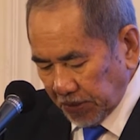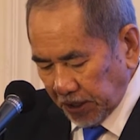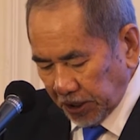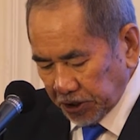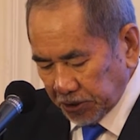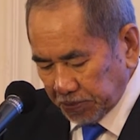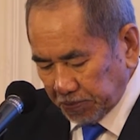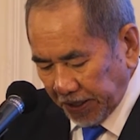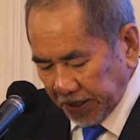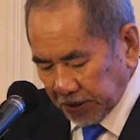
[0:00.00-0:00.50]

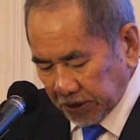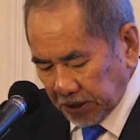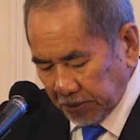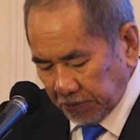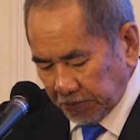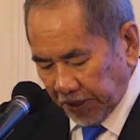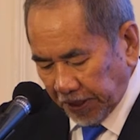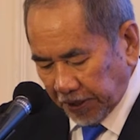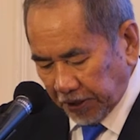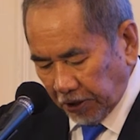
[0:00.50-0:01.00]

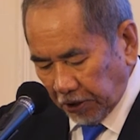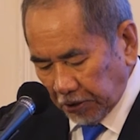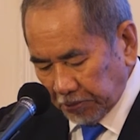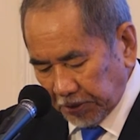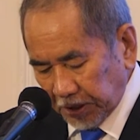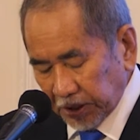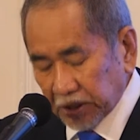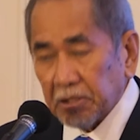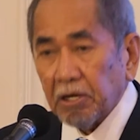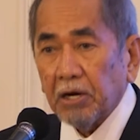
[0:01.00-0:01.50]
respective
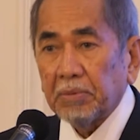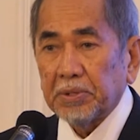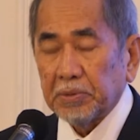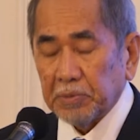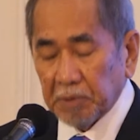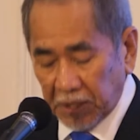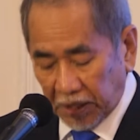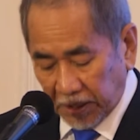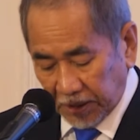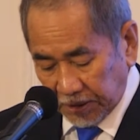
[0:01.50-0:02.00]
economies of
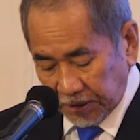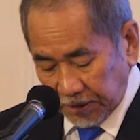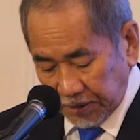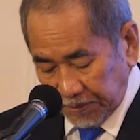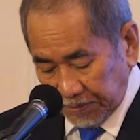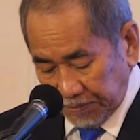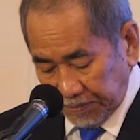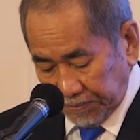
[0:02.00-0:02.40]
the world,